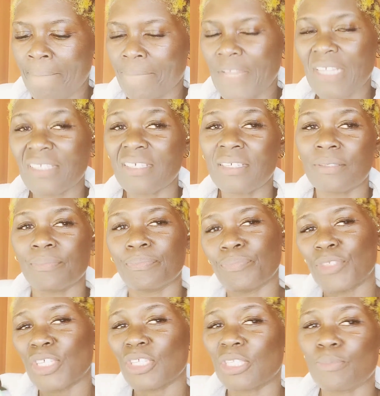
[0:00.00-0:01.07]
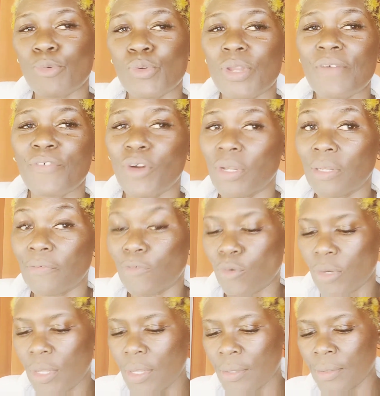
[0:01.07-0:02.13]
That's a teaspoon of olive
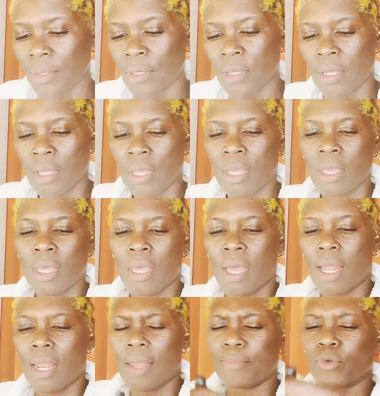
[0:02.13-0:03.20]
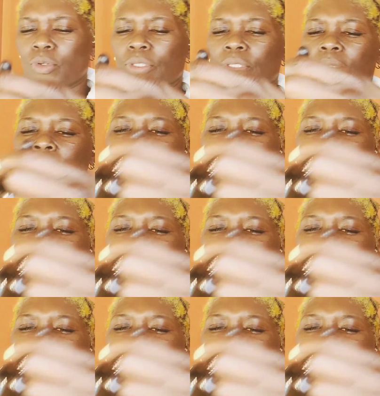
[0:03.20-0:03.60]
oil. I'm going to